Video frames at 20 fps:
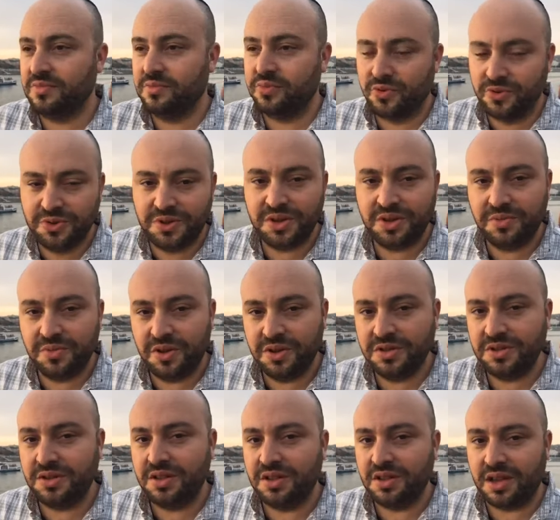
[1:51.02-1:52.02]
brutally
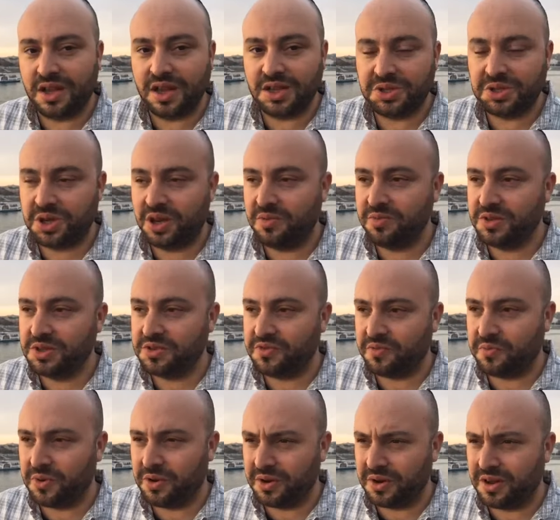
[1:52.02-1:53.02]
murdered in the gas chambers of
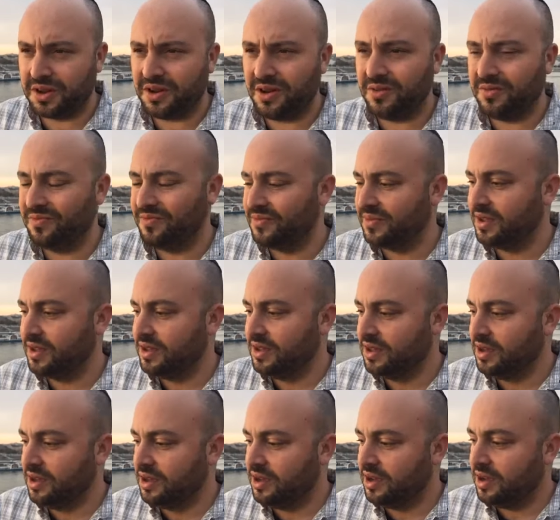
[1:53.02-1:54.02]
Birkenau.
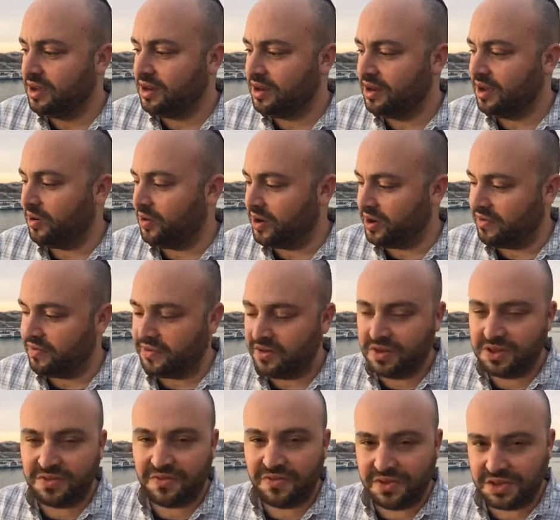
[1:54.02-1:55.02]
Now, when I
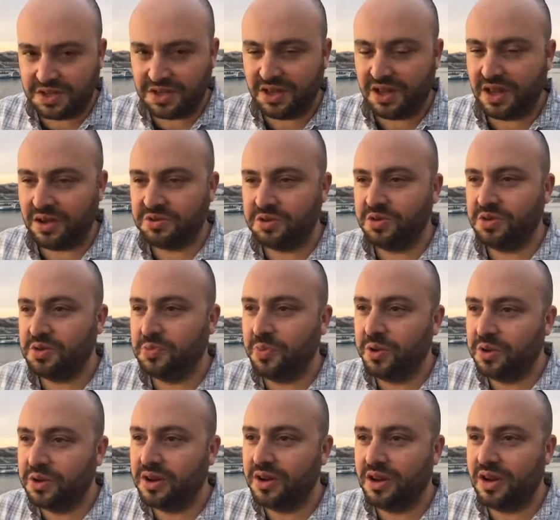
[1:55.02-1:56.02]
first visited
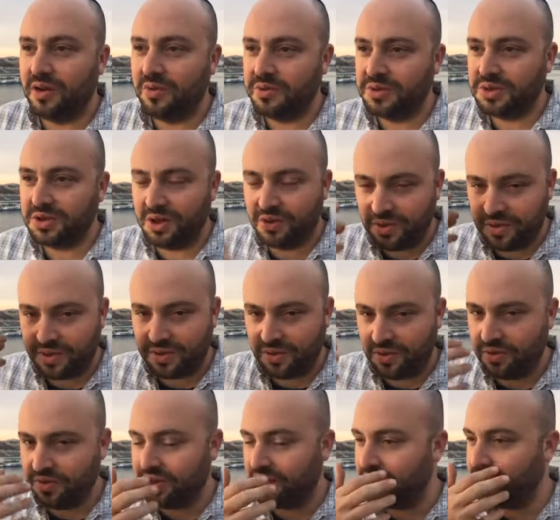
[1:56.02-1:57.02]
Auschwitz-Birkenau, it was the only
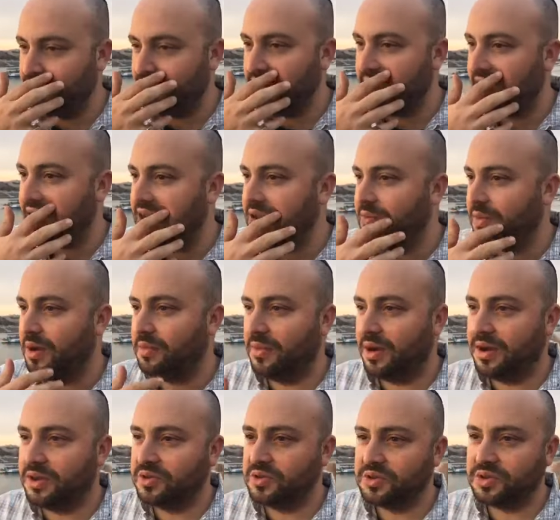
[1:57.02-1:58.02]
thought that I really had in my
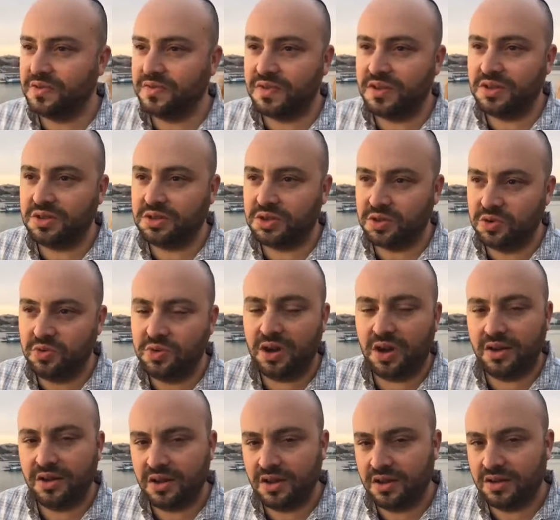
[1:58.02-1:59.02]
mind was of these two
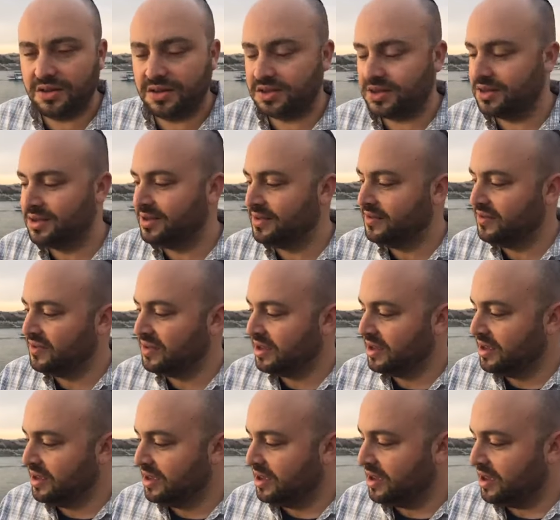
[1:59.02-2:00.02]
young girls.
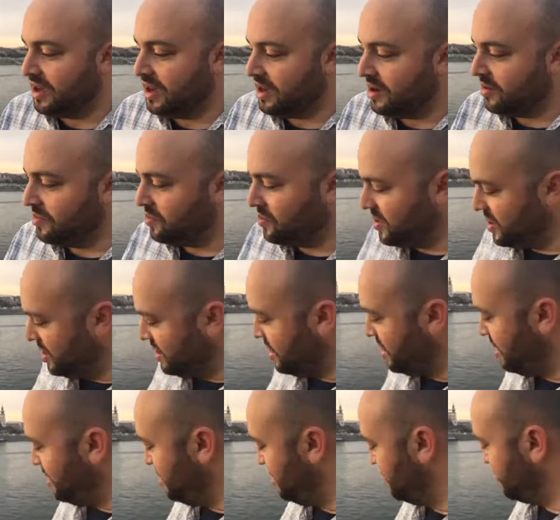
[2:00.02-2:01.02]
And being
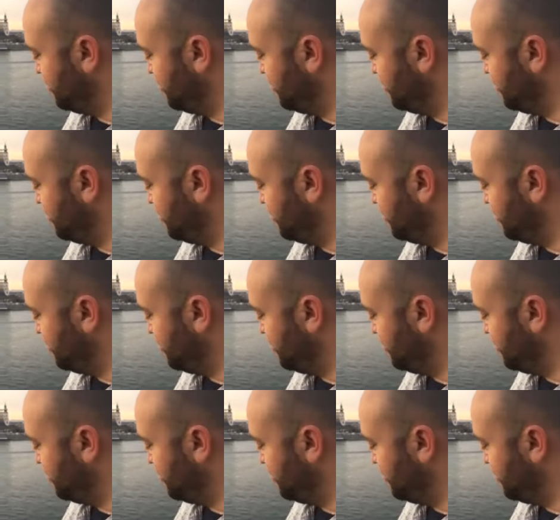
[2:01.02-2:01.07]
here